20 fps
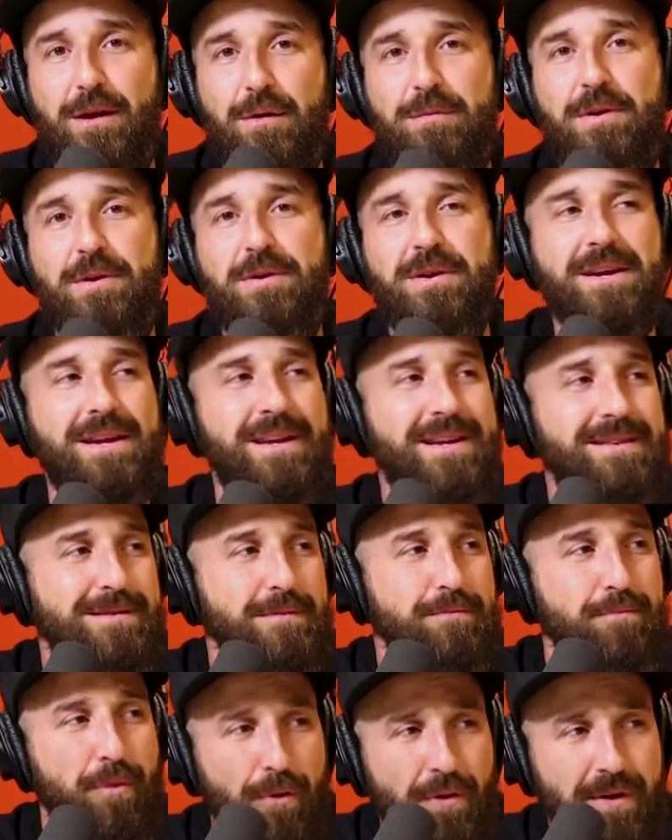Community is
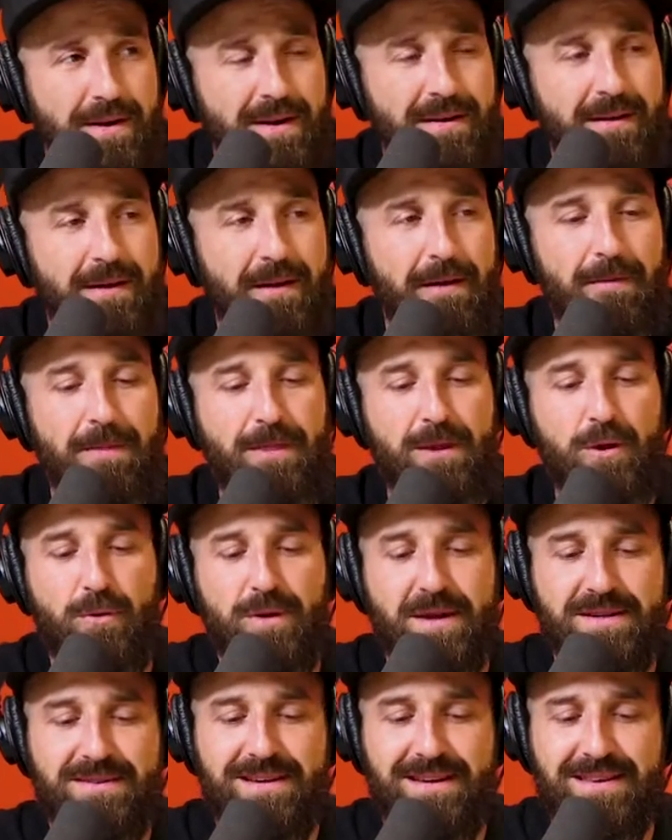important to
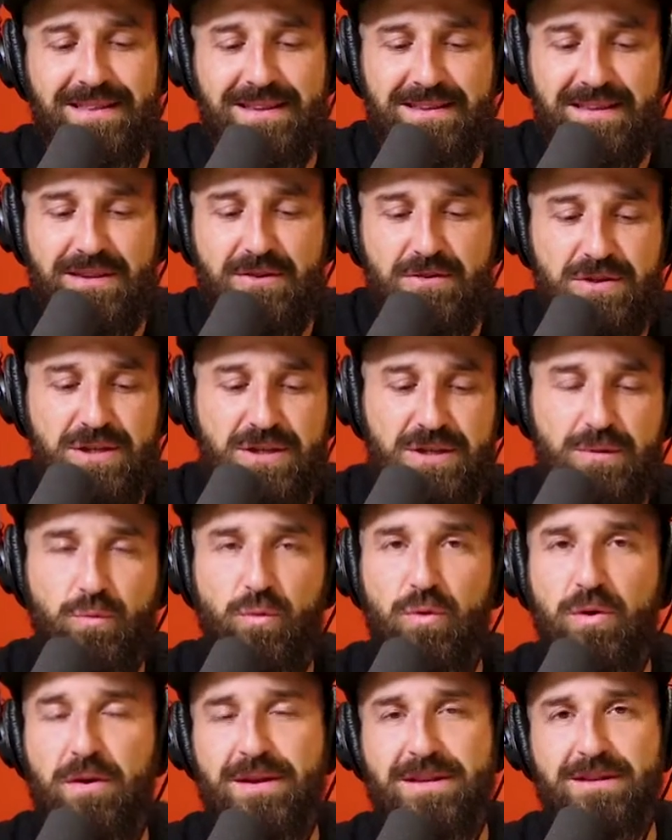us in the dealership
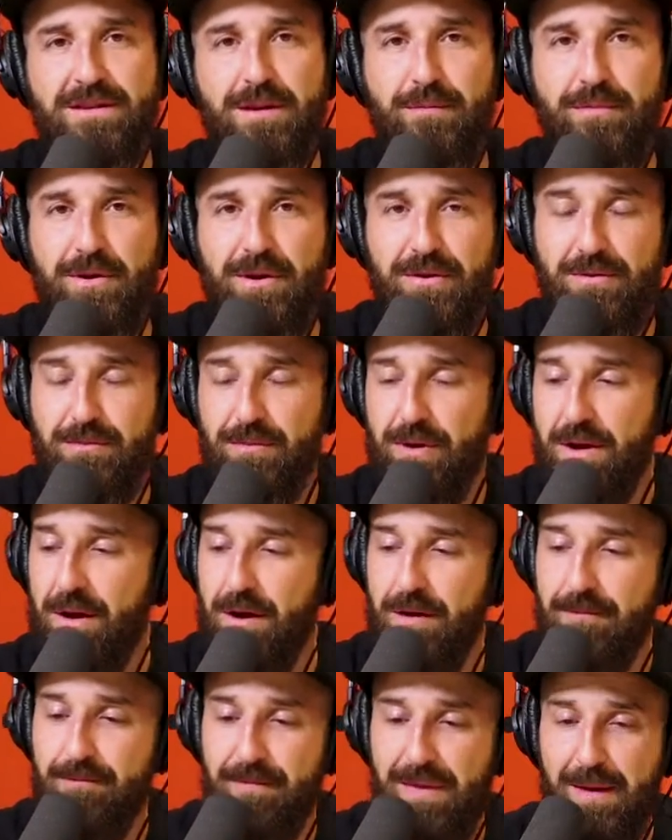world. It's
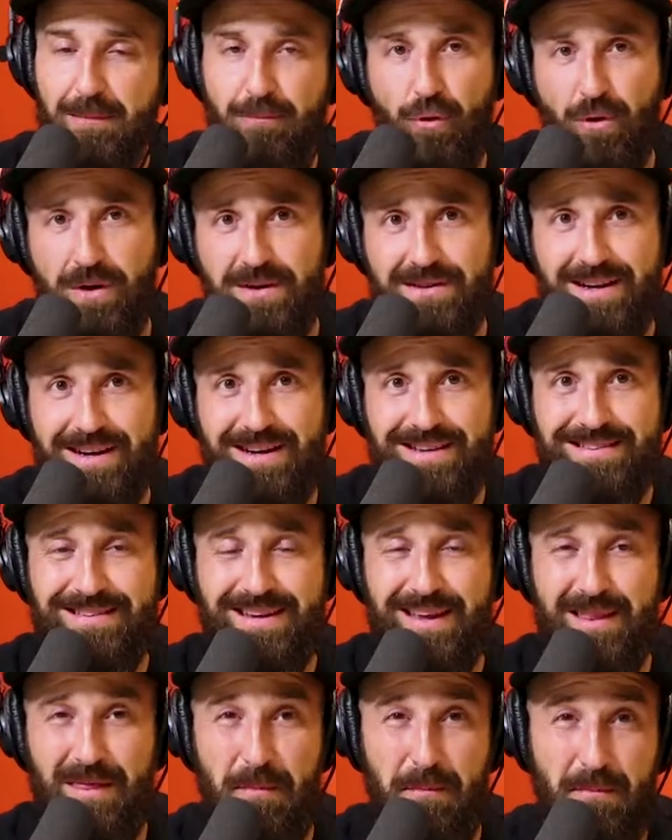important to us
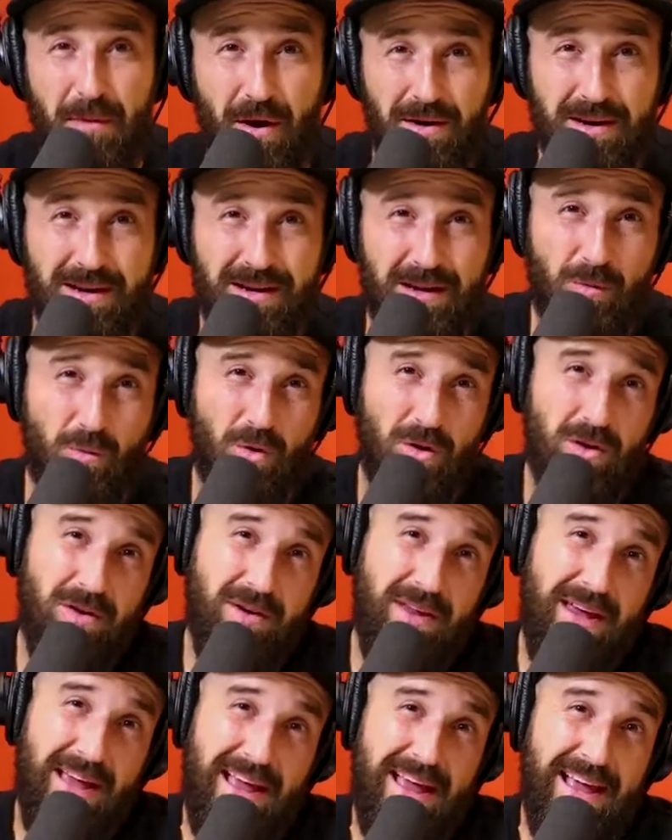in the marketing world.